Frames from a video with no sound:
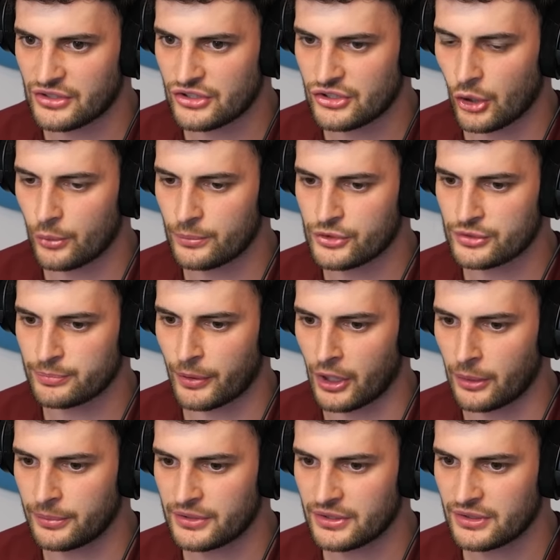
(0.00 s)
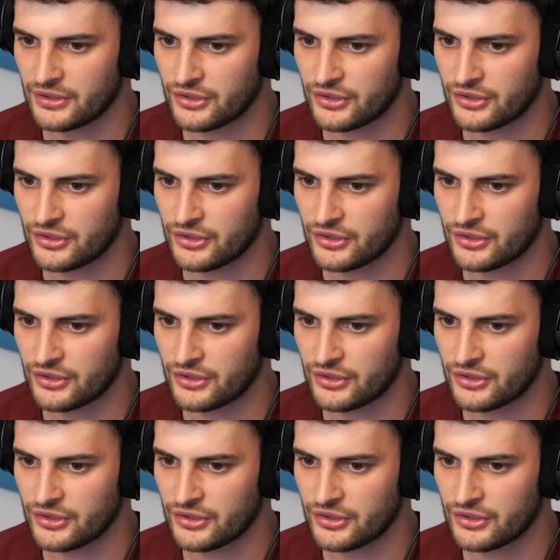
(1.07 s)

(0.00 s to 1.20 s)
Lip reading: a totem just popped?